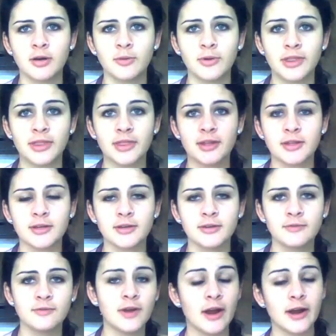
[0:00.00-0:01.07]
with
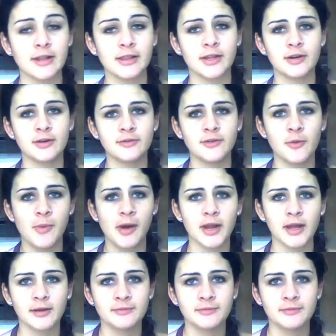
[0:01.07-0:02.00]
very little of your money.